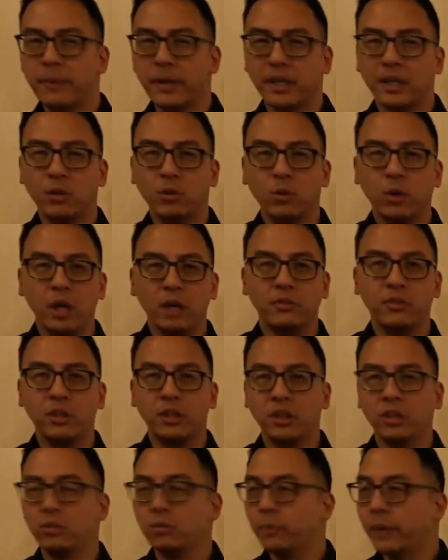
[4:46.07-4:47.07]
packing whatever
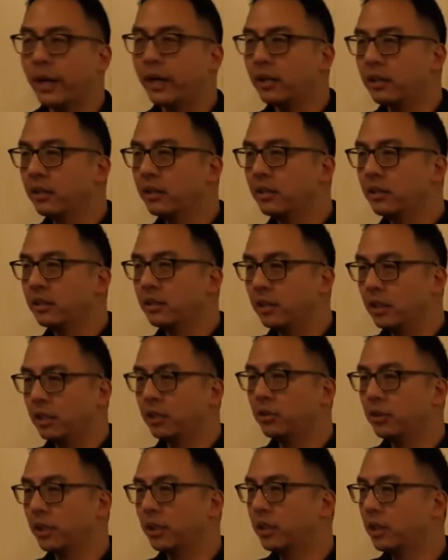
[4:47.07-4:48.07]
you need to pack
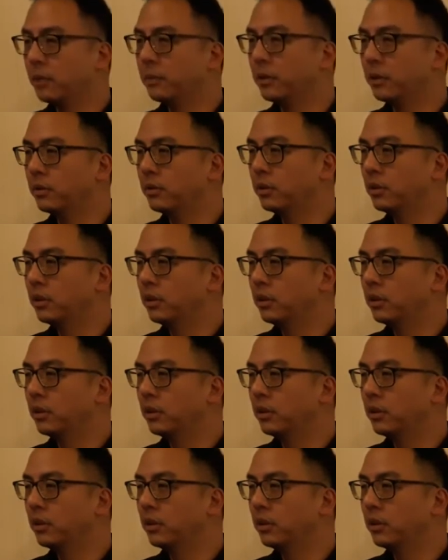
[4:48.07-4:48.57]
into that kibble.